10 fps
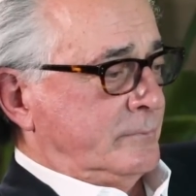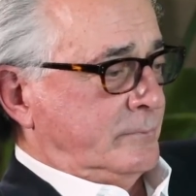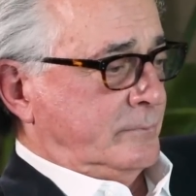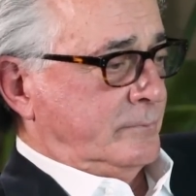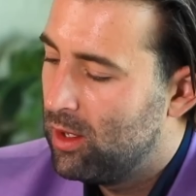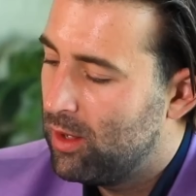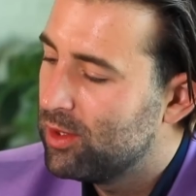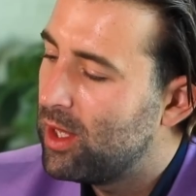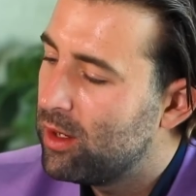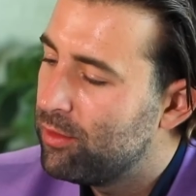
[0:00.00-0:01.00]
You have a
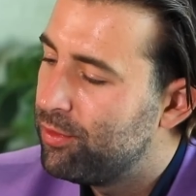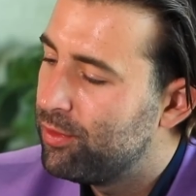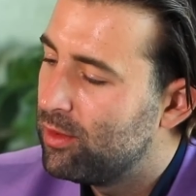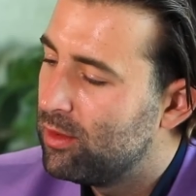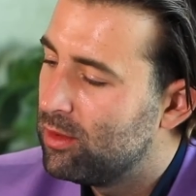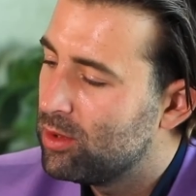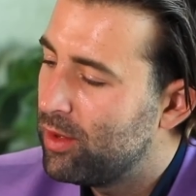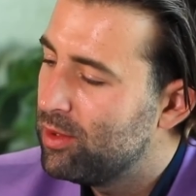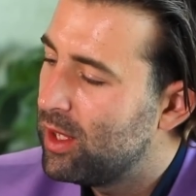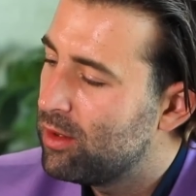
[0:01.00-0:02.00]
lot of, you
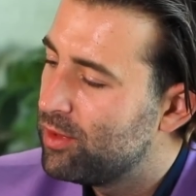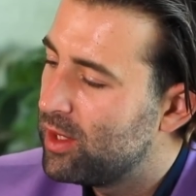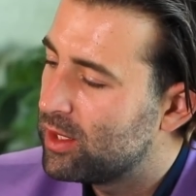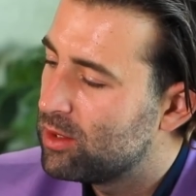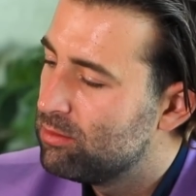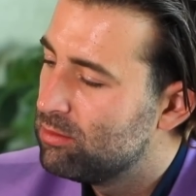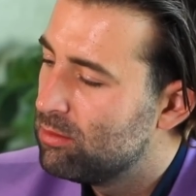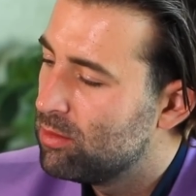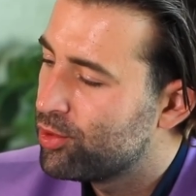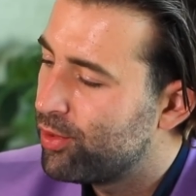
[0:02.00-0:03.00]
have a lot of like
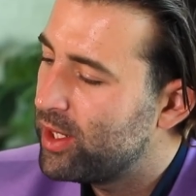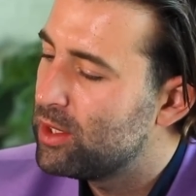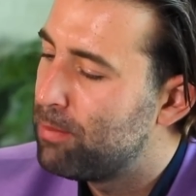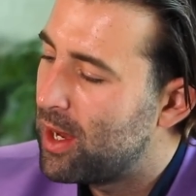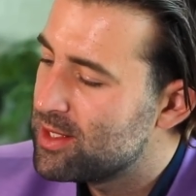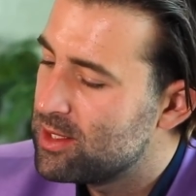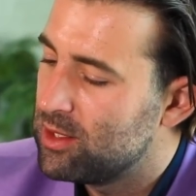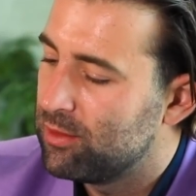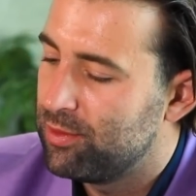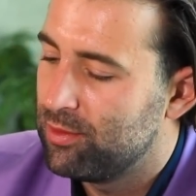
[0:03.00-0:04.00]
great
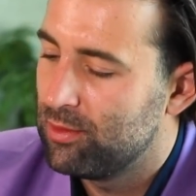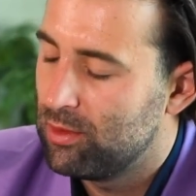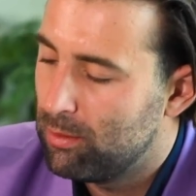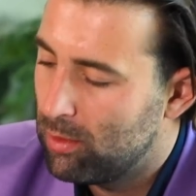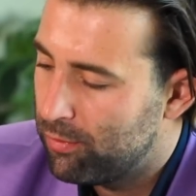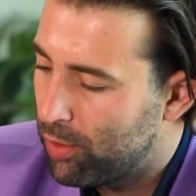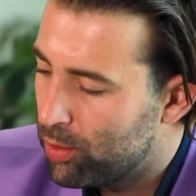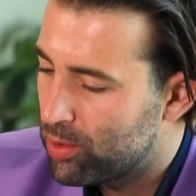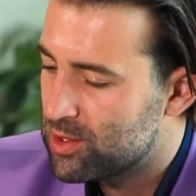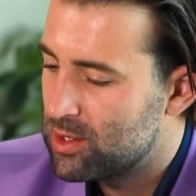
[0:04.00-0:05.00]
positive
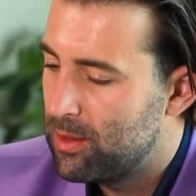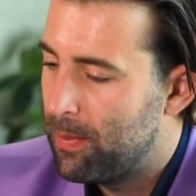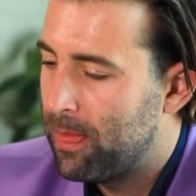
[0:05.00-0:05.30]
photos.